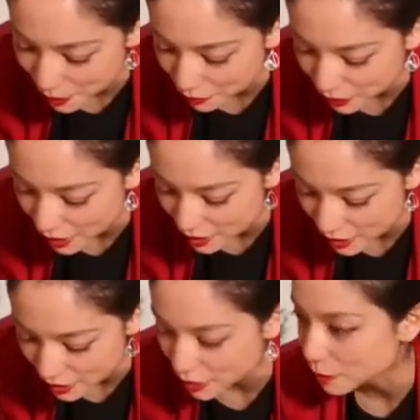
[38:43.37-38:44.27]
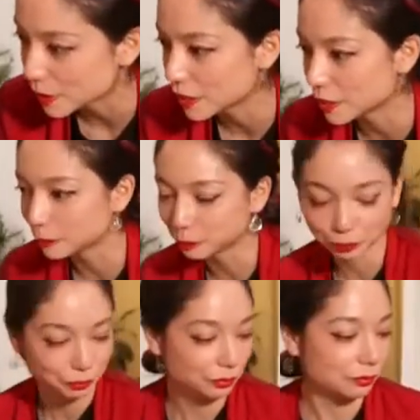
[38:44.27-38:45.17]
my flaws as a human here.
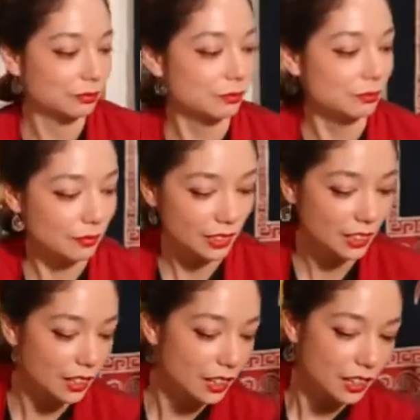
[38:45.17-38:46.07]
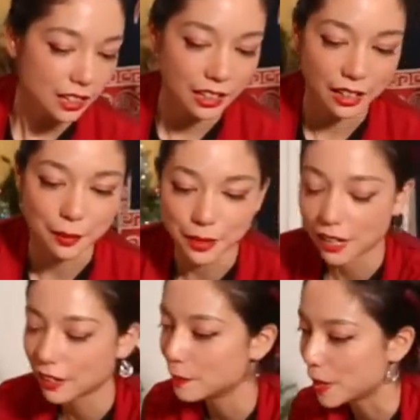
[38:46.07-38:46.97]

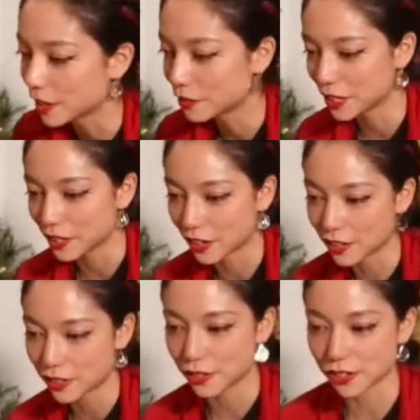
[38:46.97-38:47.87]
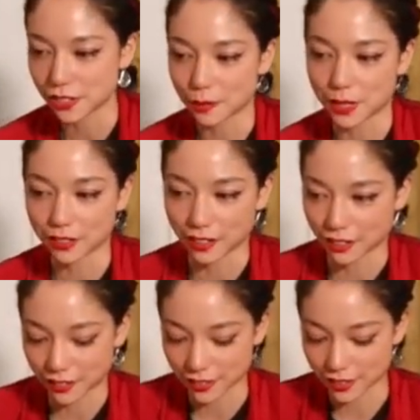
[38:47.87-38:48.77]
Kaylee, I'm not going to read the hearts you just sent me out
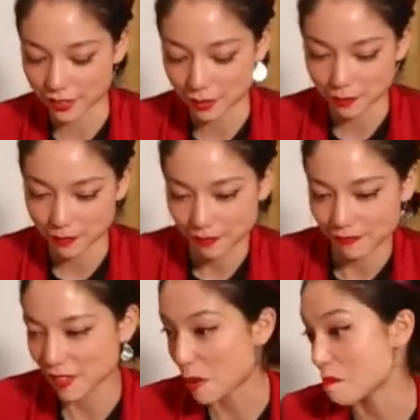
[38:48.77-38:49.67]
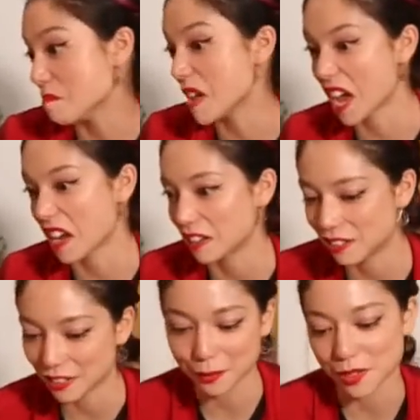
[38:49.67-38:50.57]
loud because I'm mad at
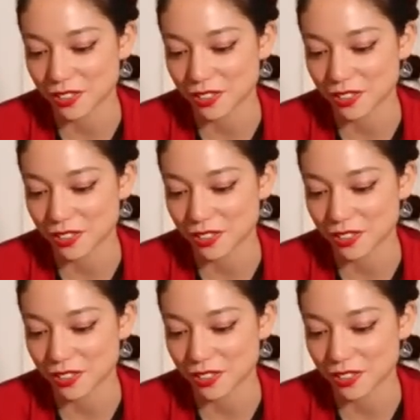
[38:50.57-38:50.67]
you. No.